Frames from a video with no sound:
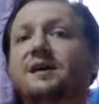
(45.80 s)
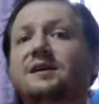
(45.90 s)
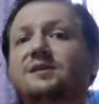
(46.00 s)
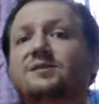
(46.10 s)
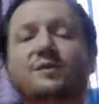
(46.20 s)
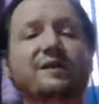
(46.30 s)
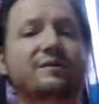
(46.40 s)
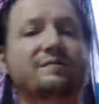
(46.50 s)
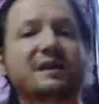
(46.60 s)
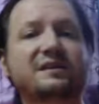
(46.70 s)
You don't hear
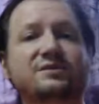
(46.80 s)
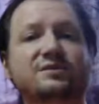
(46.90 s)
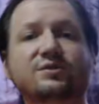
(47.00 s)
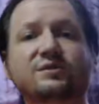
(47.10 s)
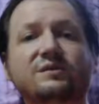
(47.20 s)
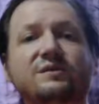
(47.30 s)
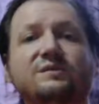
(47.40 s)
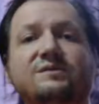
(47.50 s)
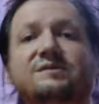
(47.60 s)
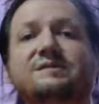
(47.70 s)
many church
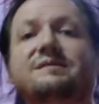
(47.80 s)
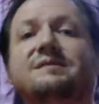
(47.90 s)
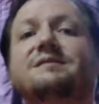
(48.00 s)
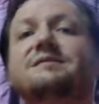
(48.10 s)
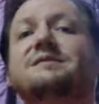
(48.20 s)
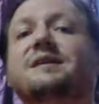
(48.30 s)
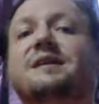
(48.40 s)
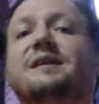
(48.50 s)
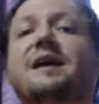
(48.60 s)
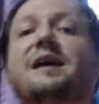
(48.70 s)
leaders
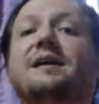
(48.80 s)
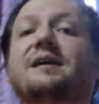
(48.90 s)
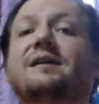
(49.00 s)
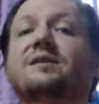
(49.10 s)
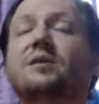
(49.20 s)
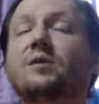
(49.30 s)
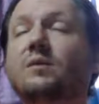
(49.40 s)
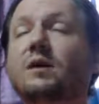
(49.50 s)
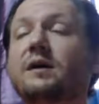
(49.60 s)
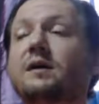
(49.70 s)
saying, hey, you know
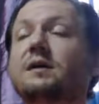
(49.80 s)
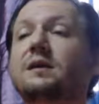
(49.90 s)
what?